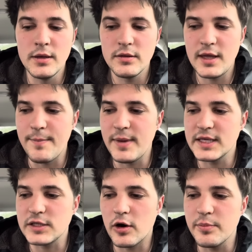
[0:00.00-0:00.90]
that
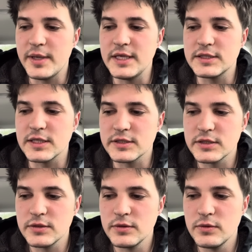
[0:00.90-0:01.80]
makes art
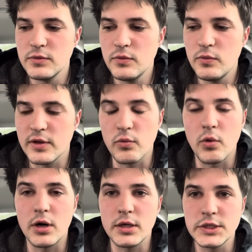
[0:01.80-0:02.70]
pieces with
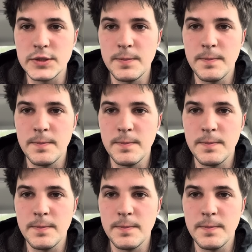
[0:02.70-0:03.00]
words.